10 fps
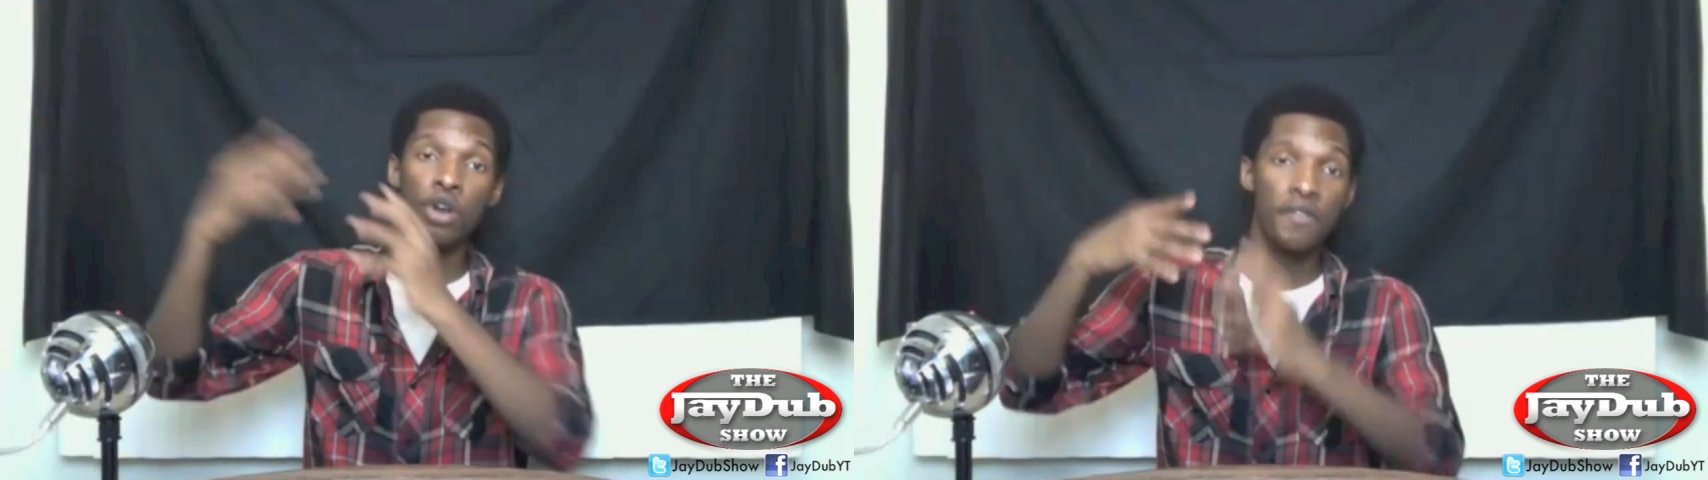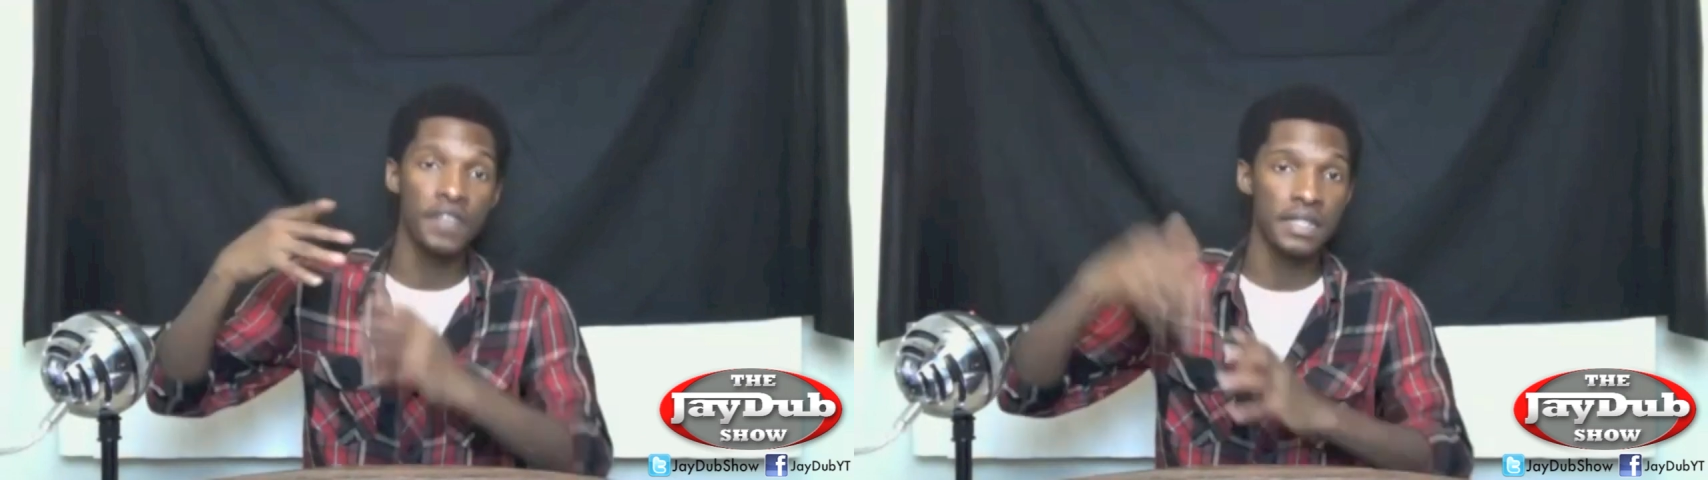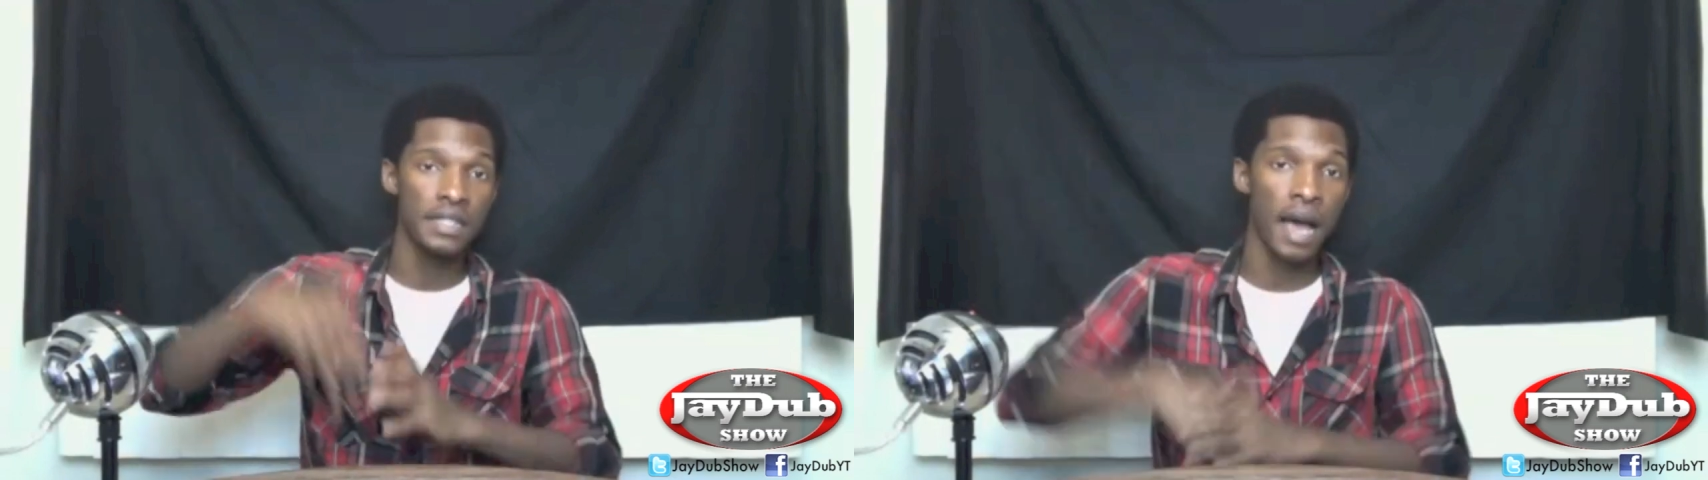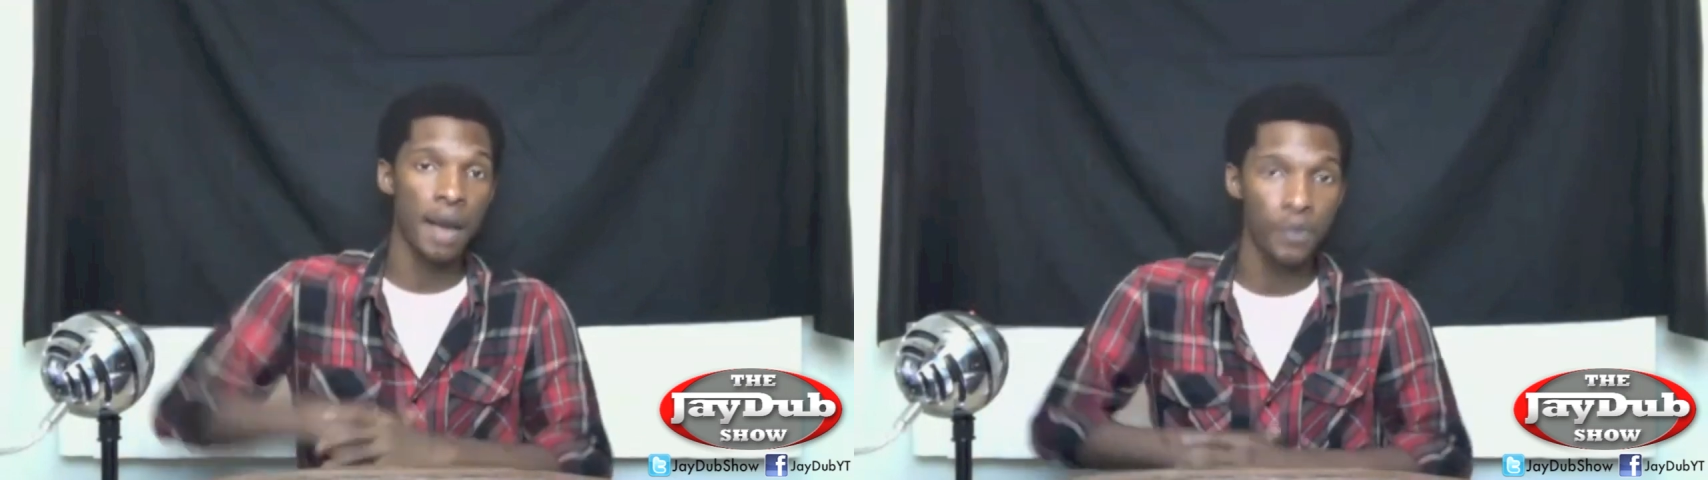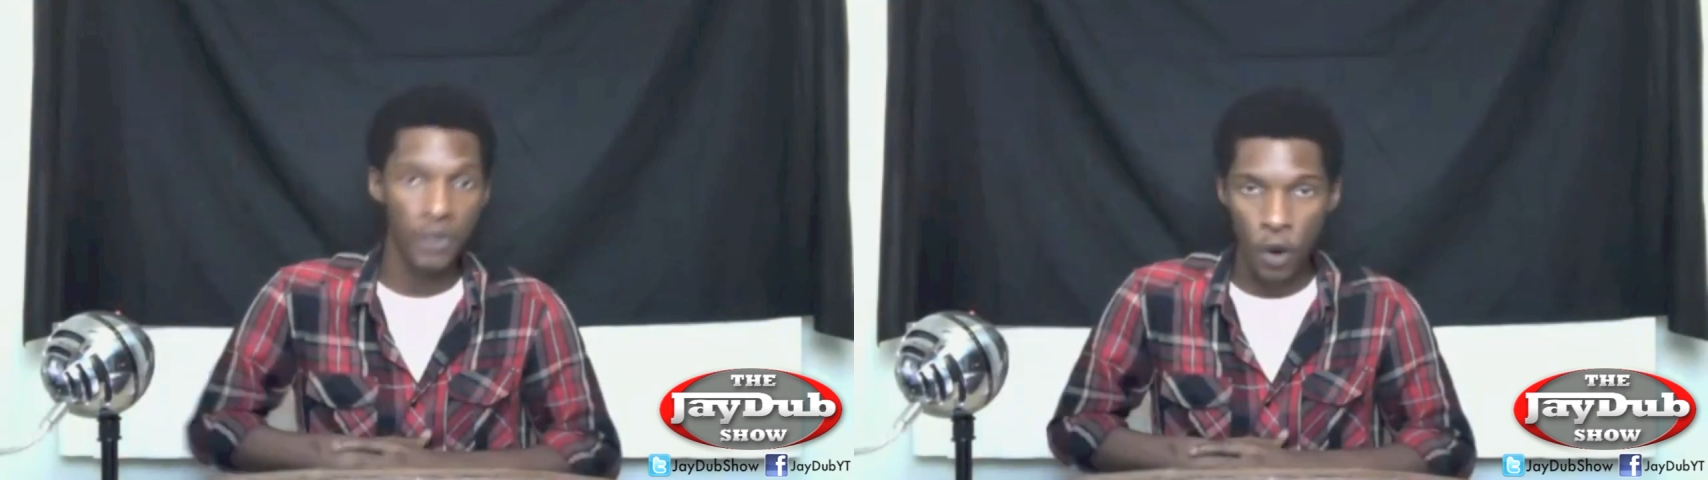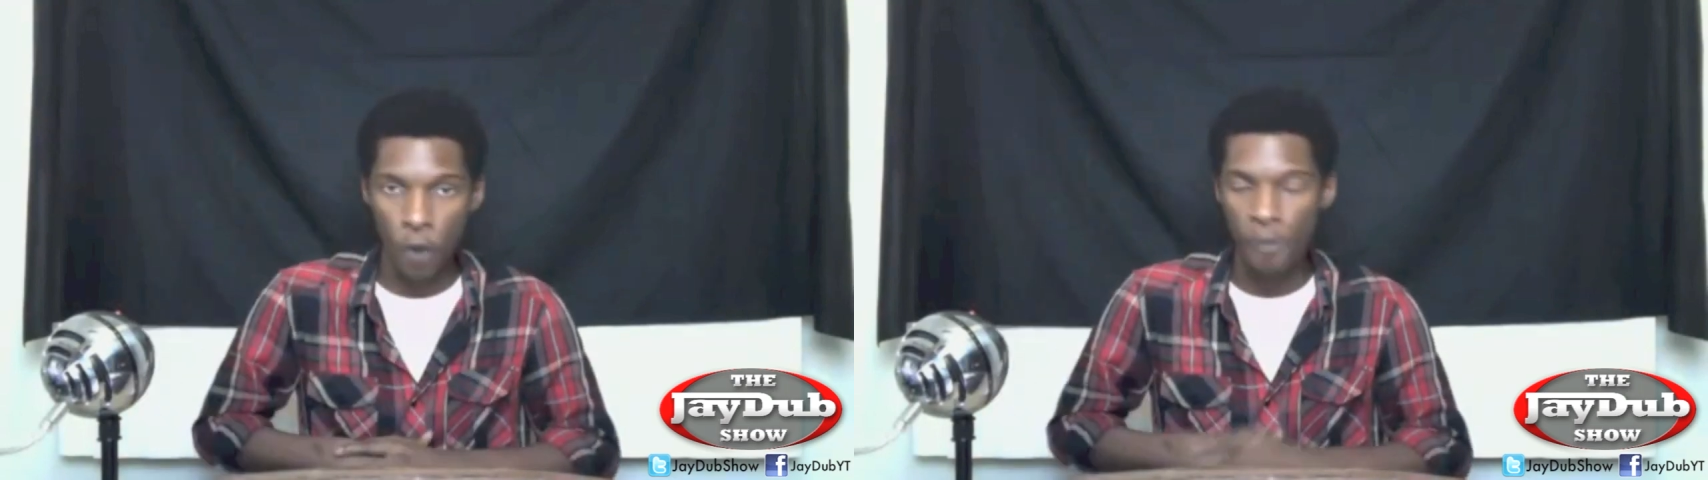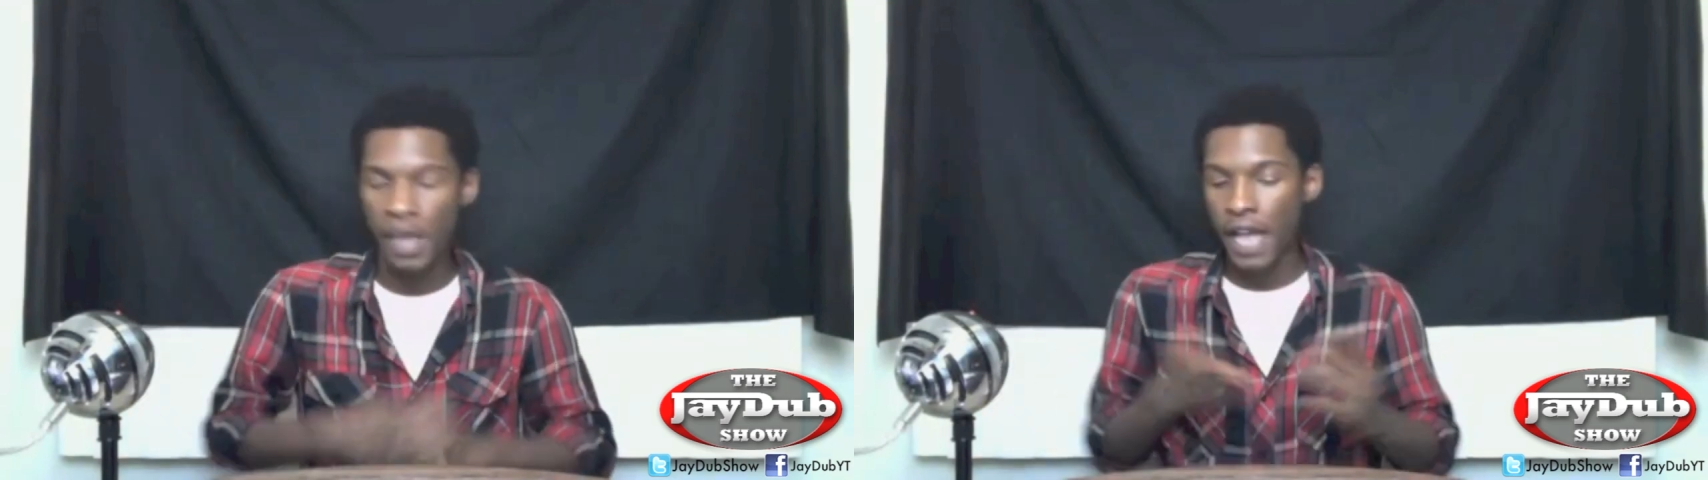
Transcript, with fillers: off at the top rope,